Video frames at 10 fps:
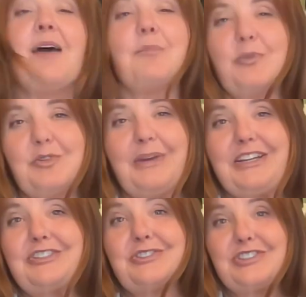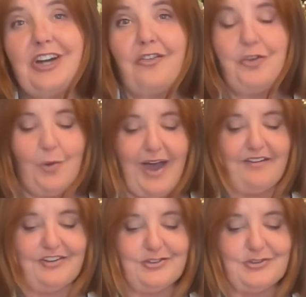But when you make it yourself, you
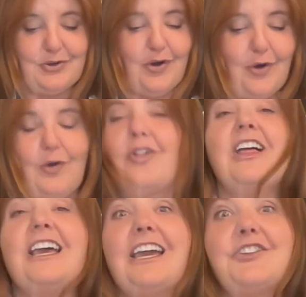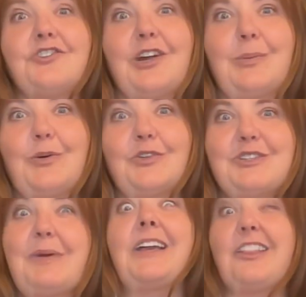have control and you're able to
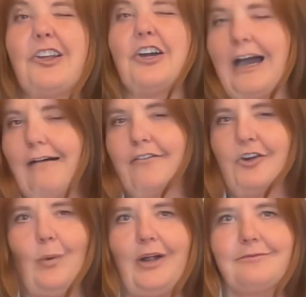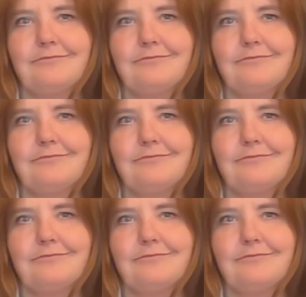make it look however you want.